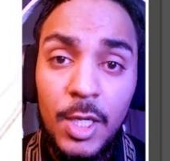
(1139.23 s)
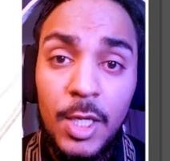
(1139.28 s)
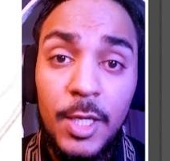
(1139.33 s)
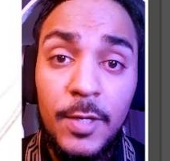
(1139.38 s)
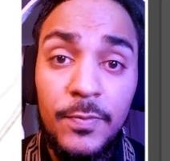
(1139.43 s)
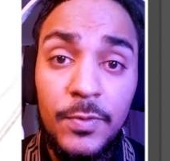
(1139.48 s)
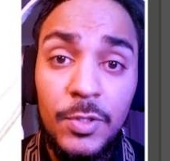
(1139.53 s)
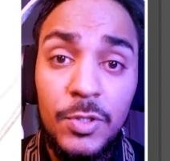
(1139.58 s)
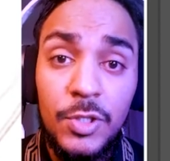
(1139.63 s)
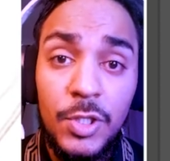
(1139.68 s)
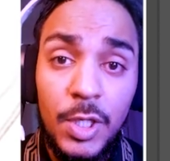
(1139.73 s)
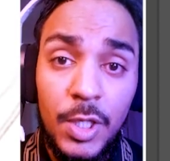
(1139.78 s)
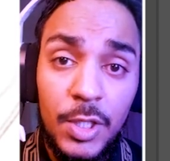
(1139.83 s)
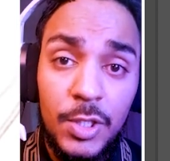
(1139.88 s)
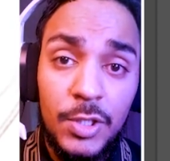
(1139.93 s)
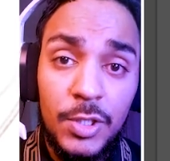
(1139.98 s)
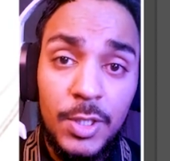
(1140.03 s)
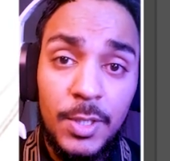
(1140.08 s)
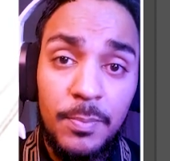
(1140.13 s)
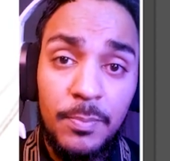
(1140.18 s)
If you
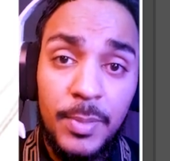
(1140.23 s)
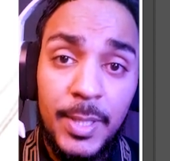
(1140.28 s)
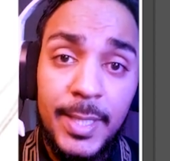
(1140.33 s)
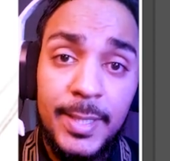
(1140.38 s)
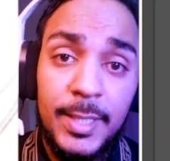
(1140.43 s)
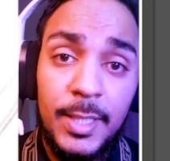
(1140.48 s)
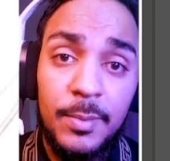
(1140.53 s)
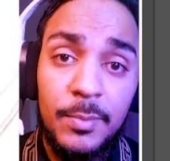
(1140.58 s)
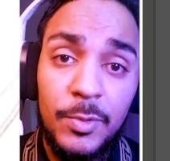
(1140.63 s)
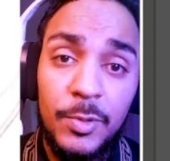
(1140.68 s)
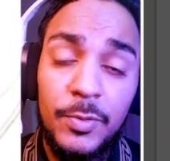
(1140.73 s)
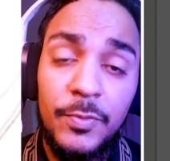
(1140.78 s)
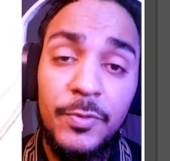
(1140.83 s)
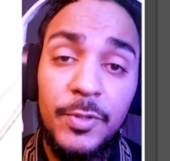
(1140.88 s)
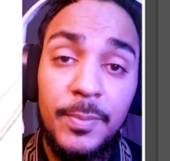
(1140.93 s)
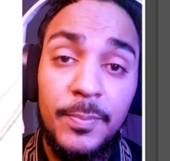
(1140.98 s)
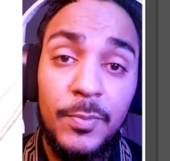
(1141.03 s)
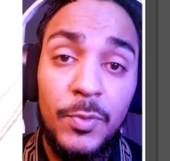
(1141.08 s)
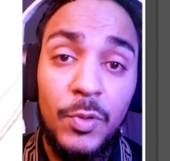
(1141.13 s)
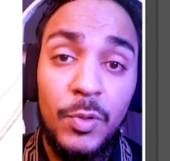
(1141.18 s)
change the blending mode
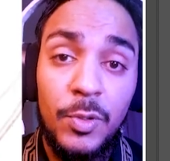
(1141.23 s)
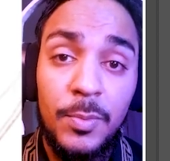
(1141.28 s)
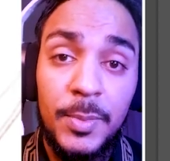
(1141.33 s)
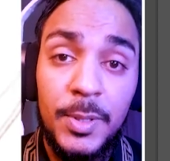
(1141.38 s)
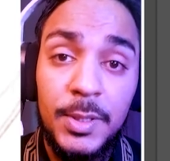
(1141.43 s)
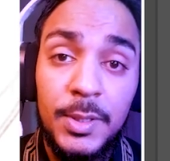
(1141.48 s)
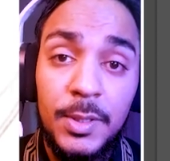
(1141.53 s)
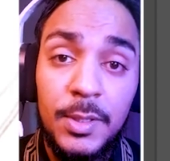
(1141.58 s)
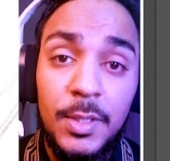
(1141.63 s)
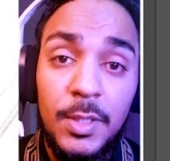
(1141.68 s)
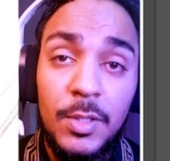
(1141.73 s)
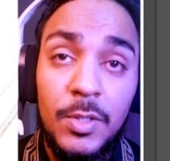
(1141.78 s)
from normal